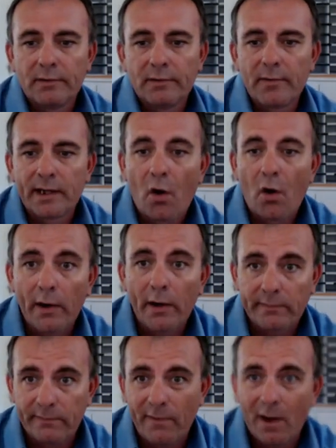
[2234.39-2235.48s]
if you're wanting to
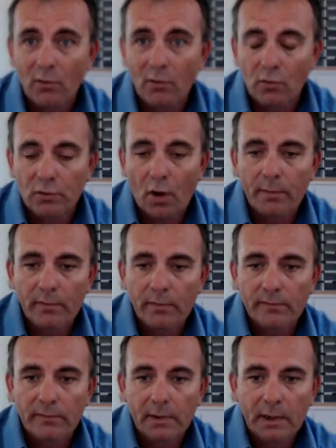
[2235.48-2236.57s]
make a highly
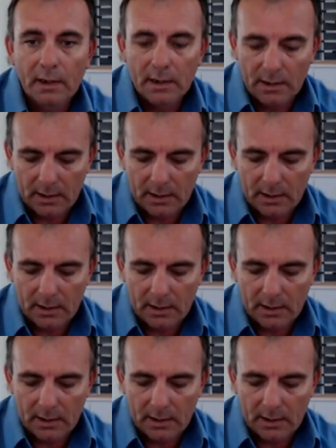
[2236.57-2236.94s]
fungal type